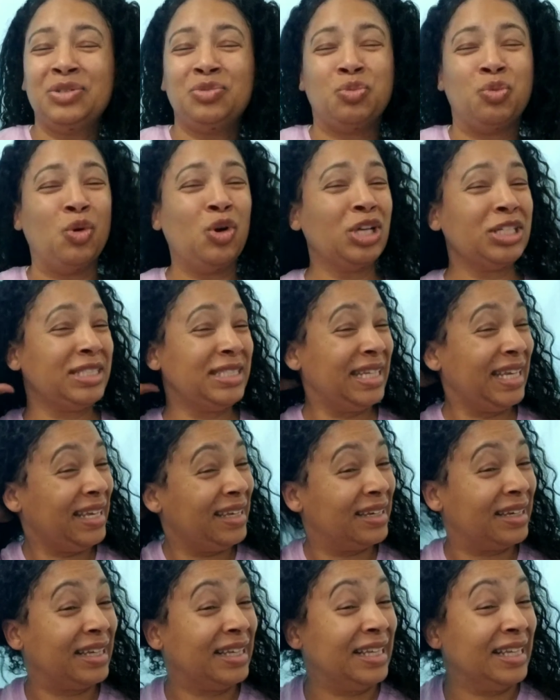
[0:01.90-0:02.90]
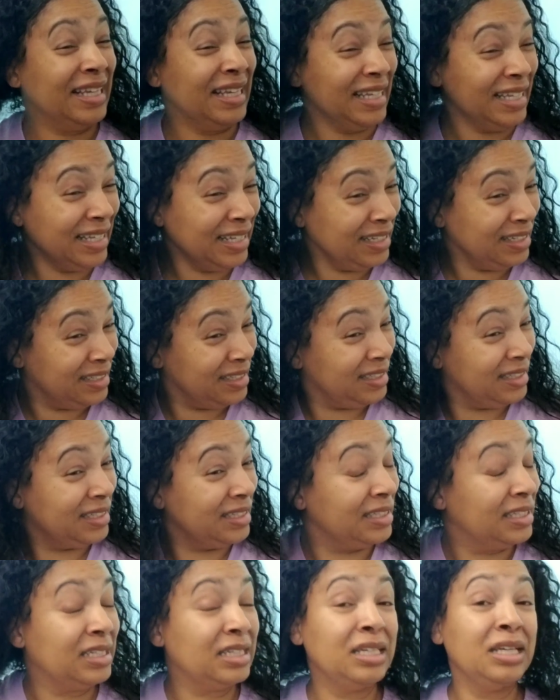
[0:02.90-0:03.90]
Sports Day again?
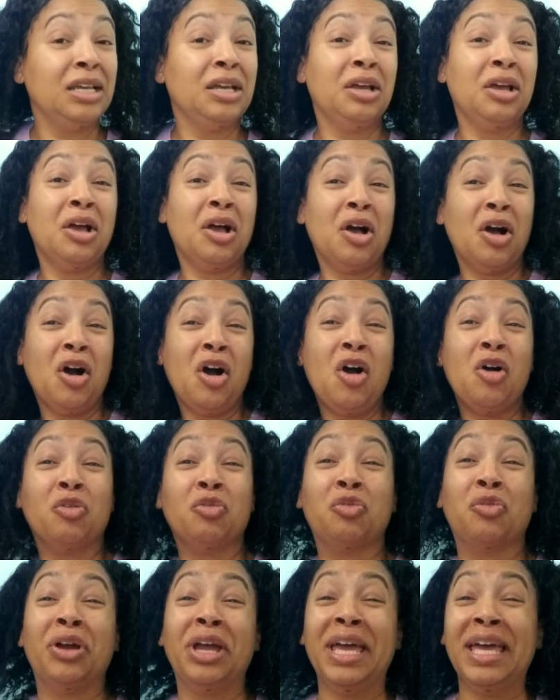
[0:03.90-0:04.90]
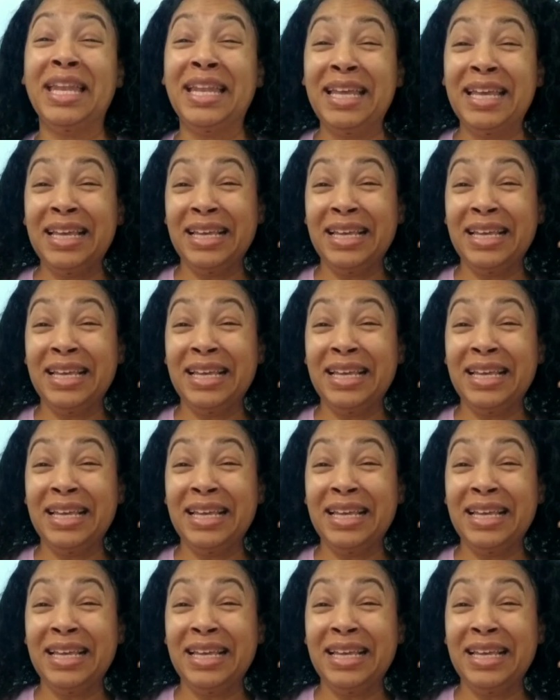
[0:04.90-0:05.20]
Already?